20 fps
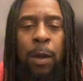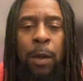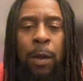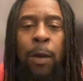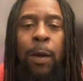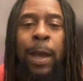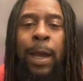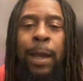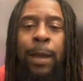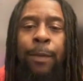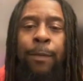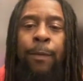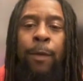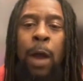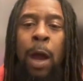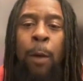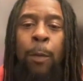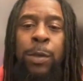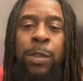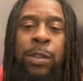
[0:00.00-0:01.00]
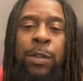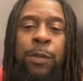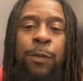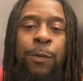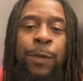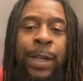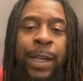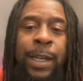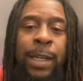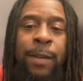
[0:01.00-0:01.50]
Go ahead. I want you to
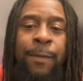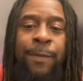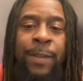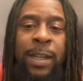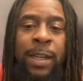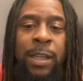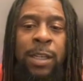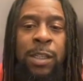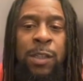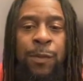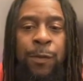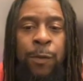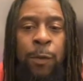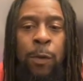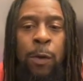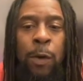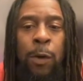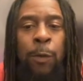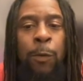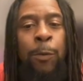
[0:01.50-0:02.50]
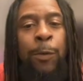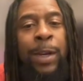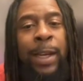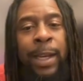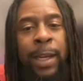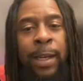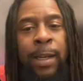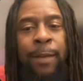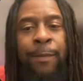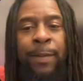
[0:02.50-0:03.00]
read Leviticus 4,
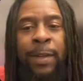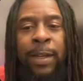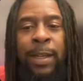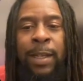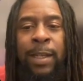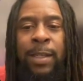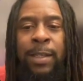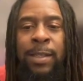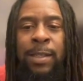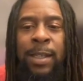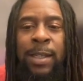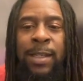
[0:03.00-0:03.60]
read Leviticus